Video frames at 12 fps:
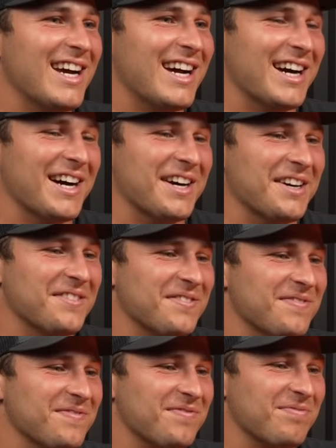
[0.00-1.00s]

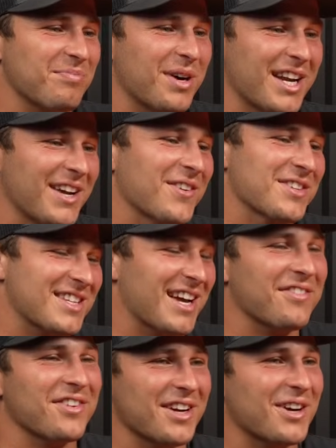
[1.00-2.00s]
But it was
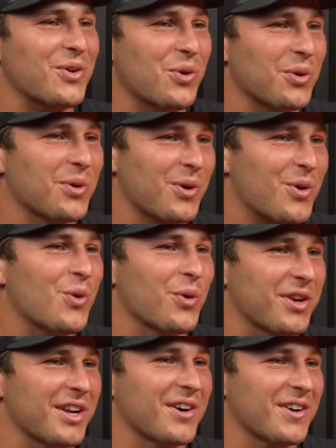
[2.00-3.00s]
definitely a cool
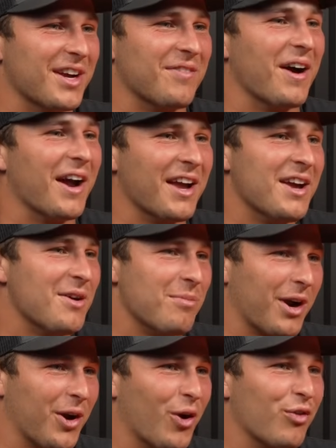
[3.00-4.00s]
deal. Yeah,
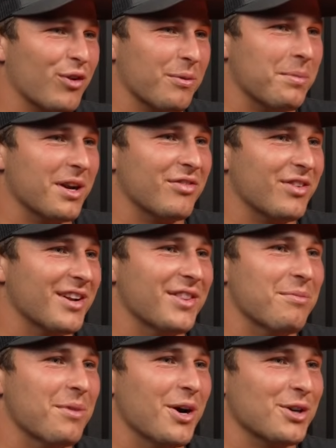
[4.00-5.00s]
my girlfriend benefited
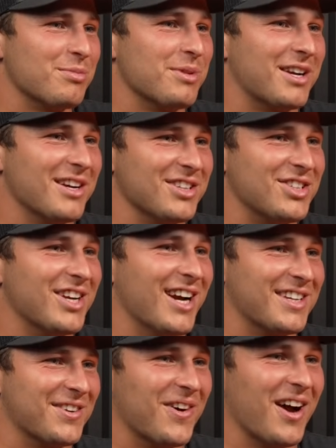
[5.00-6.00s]
the most because she
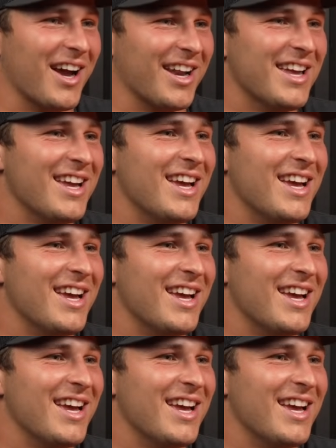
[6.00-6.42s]
got to ride,